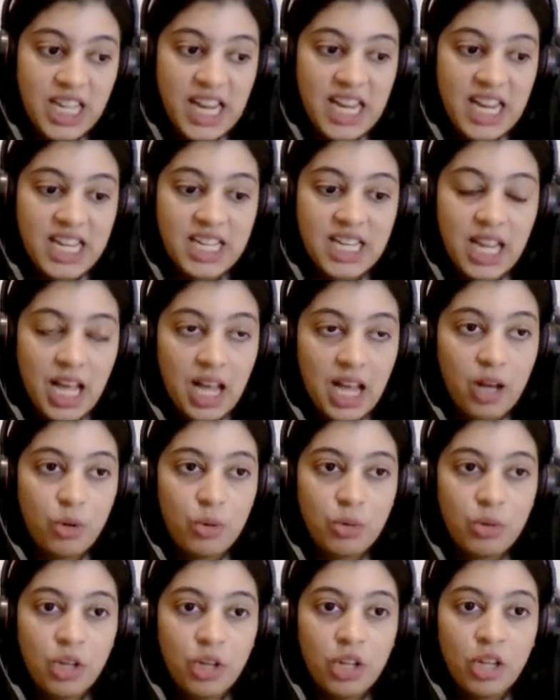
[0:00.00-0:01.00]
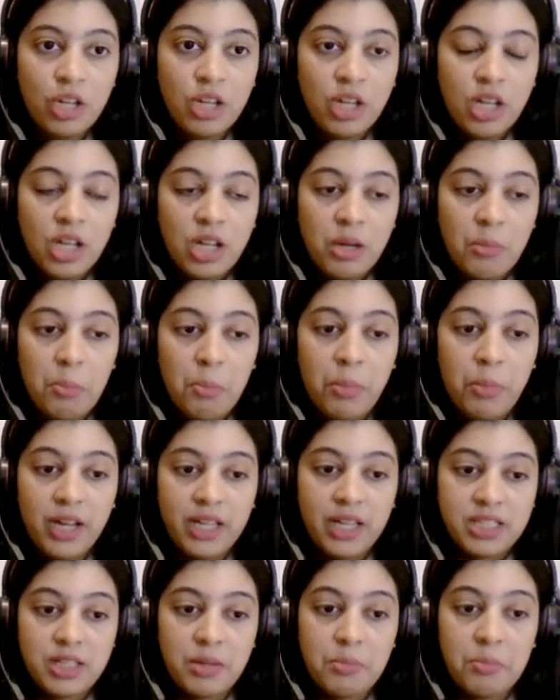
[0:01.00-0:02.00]
in now,
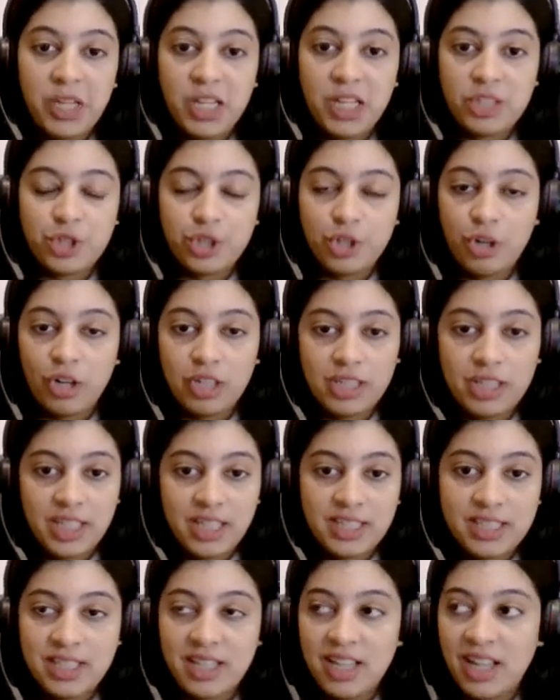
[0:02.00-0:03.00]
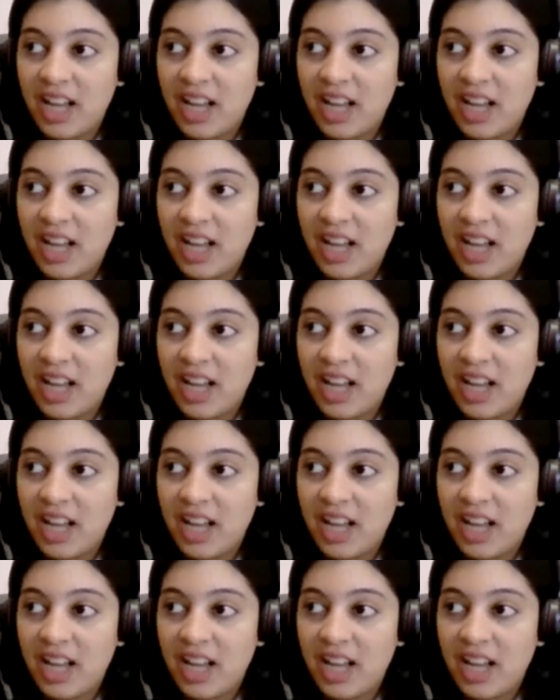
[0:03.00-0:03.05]
but make sure that